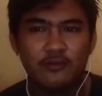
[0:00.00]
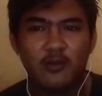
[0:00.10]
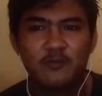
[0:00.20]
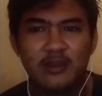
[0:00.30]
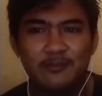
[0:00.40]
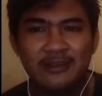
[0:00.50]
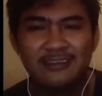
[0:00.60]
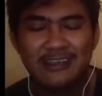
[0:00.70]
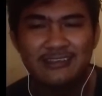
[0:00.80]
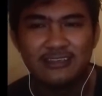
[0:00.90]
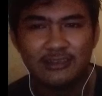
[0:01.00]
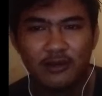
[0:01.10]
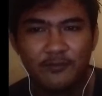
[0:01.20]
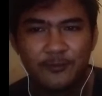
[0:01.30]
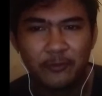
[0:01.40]
implementation of
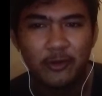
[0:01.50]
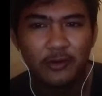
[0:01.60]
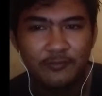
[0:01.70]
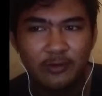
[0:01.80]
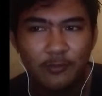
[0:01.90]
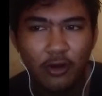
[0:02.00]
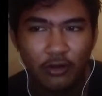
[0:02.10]
run of the board